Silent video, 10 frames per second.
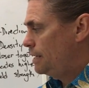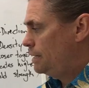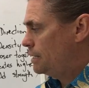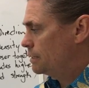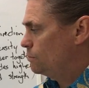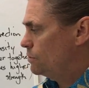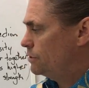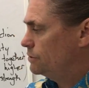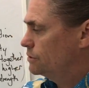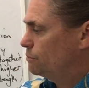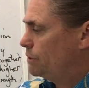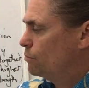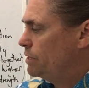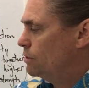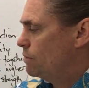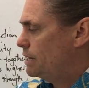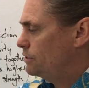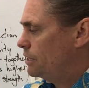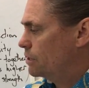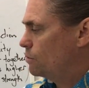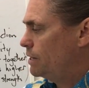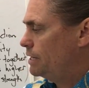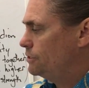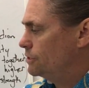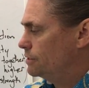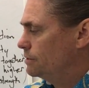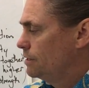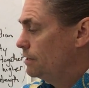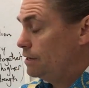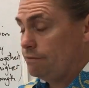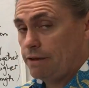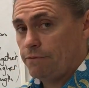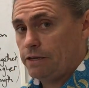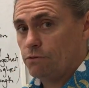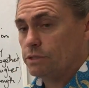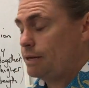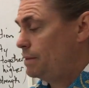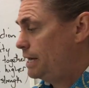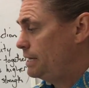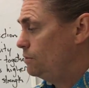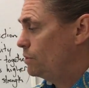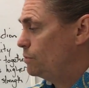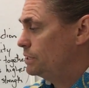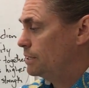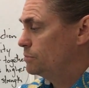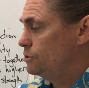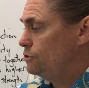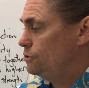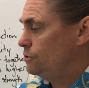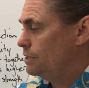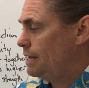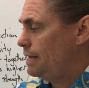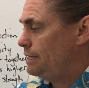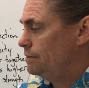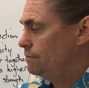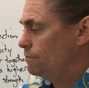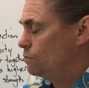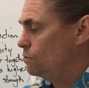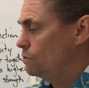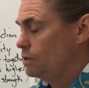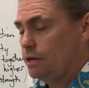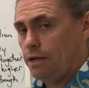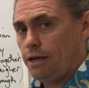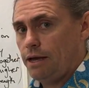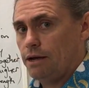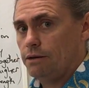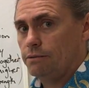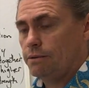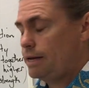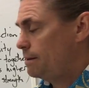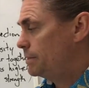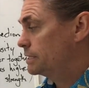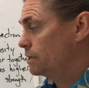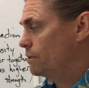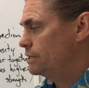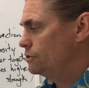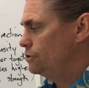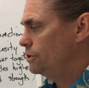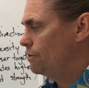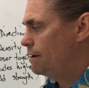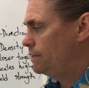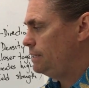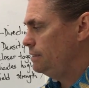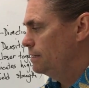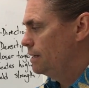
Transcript: In other words, we rearrange our equation of F equals ma, where we substitute a in for our acceleration due to gravity,